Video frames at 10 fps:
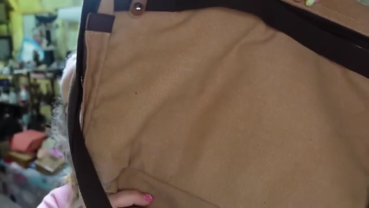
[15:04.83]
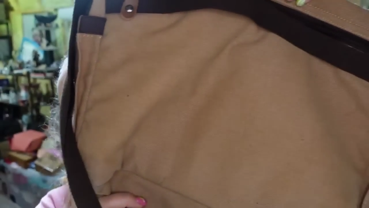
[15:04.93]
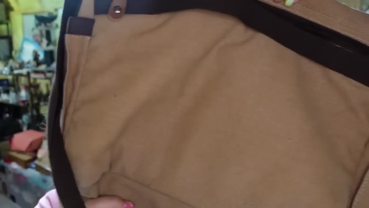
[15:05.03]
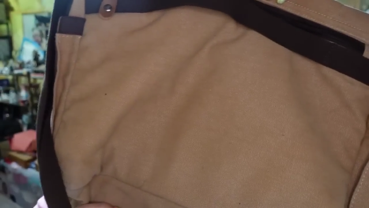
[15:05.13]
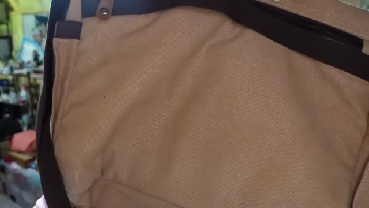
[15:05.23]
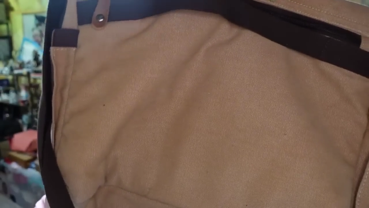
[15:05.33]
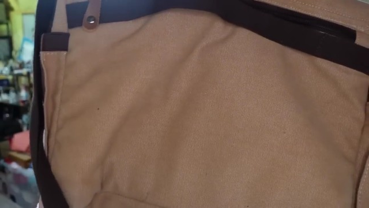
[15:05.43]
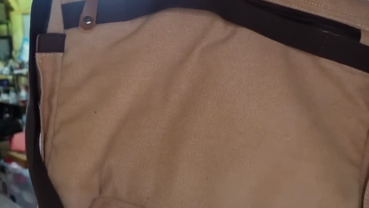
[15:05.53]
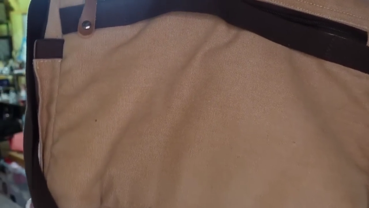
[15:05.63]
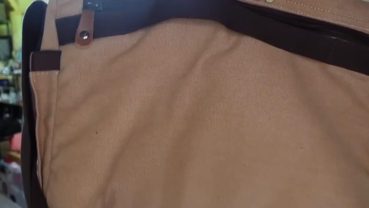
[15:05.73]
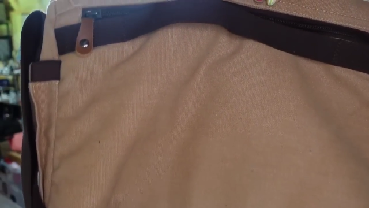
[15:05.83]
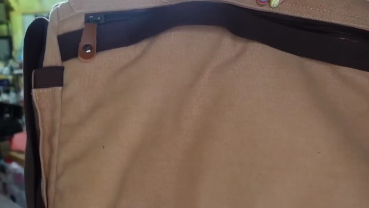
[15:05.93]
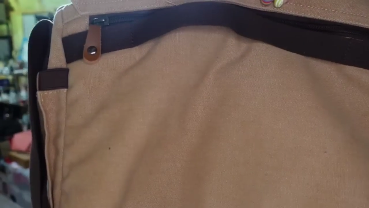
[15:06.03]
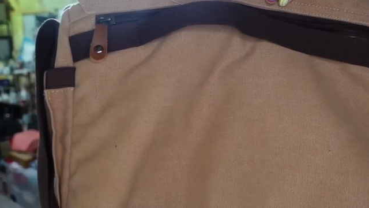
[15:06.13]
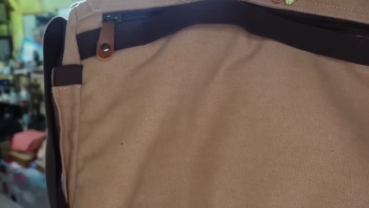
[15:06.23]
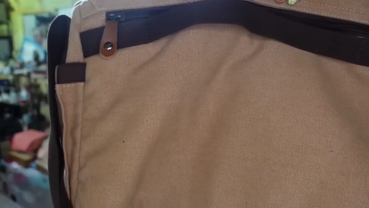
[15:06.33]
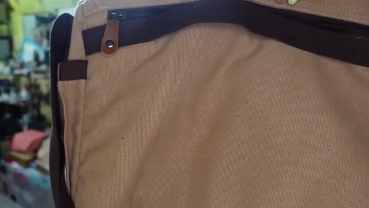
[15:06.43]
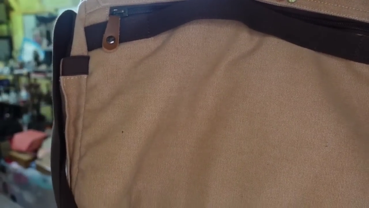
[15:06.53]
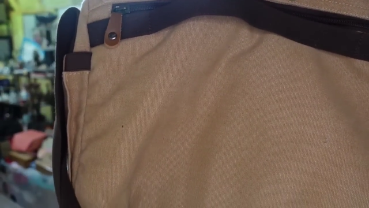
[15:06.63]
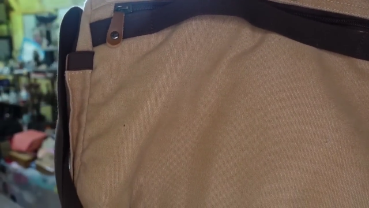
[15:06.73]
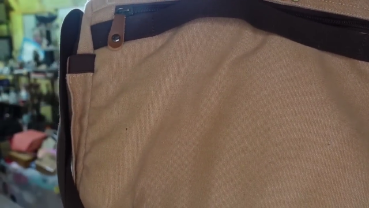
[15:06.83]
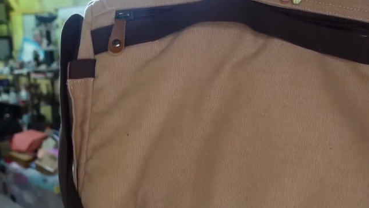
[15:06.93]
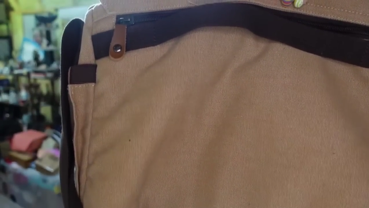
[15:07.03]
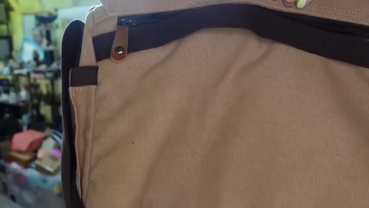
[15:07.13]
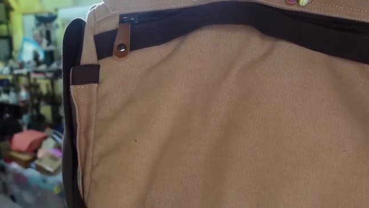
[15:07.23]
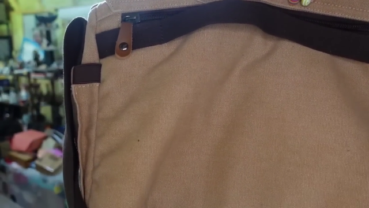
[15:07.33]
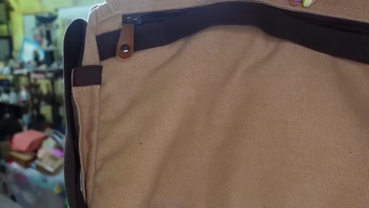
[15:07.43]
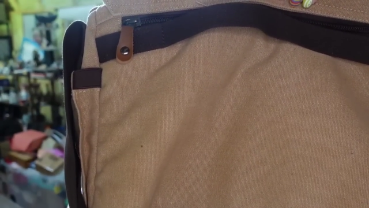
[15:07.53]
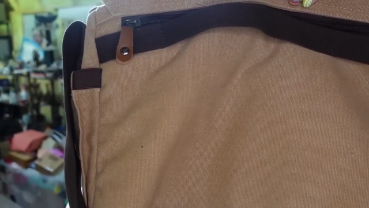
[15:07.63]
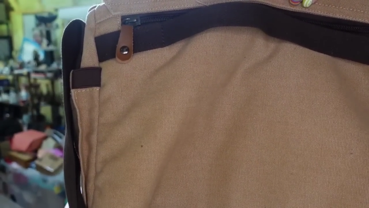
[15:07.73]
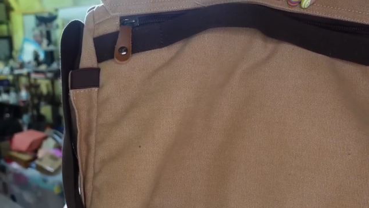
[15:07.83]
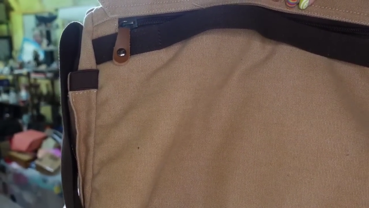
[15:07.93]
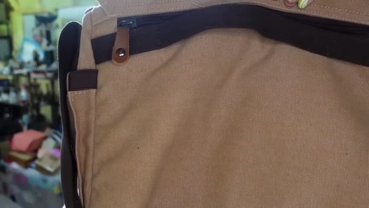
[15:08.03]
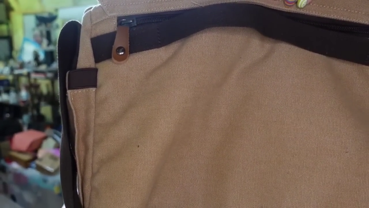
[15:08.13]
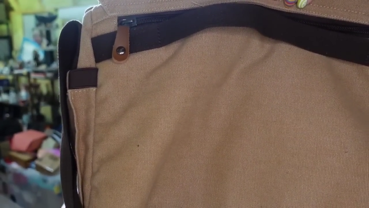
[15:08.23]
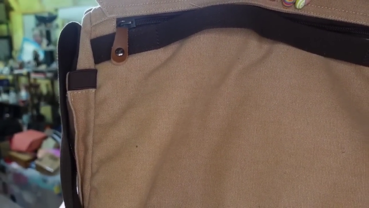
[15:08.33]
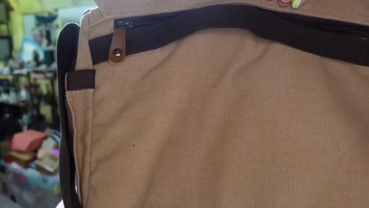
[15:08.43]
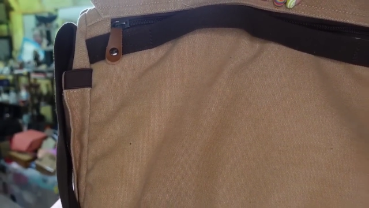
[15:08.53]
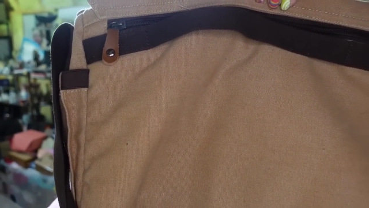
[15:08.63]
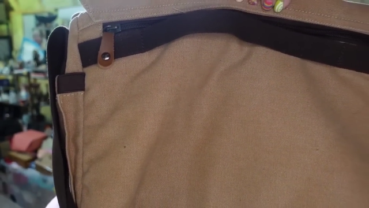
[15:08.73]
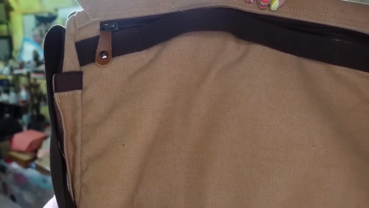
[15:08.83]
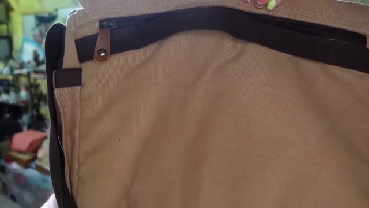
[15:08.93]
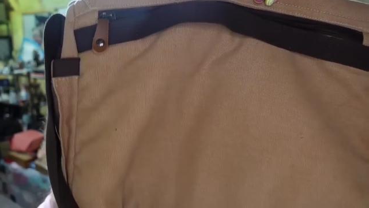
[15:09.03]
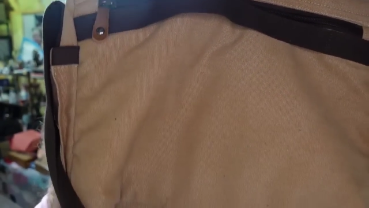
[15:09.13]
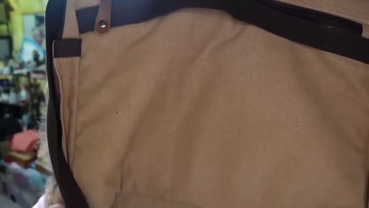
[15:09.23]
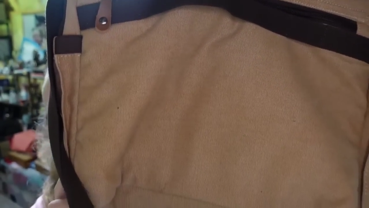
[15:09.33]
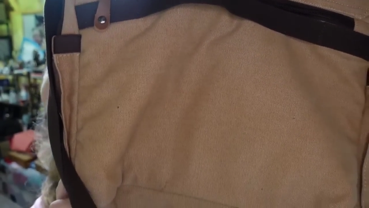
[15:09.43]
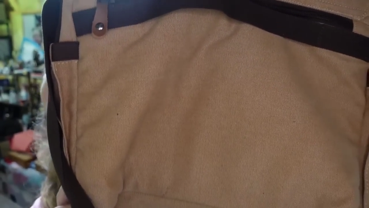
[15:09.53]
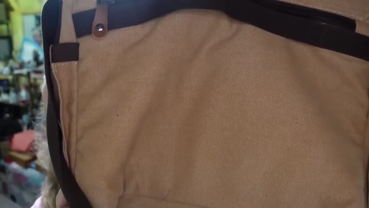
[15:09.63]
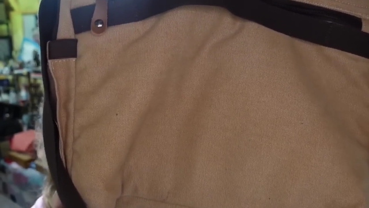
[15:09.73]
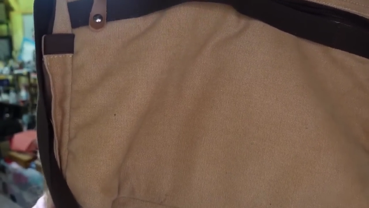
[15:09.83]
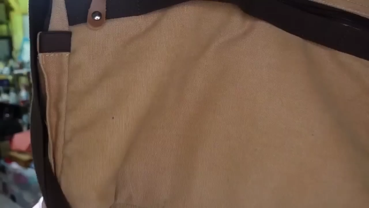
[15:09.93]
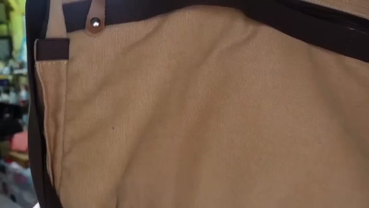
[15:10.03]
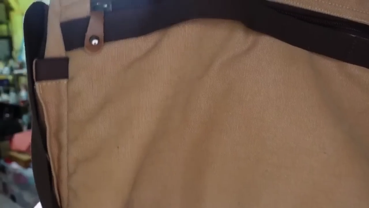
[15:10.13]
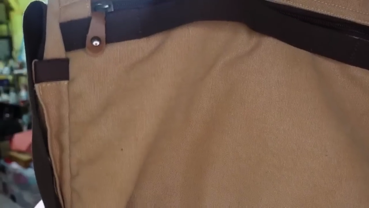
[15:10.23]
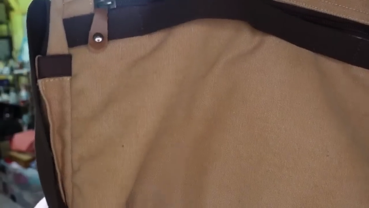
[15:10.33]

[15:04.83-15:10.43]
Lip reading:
No face is visible, so there are no lips to read.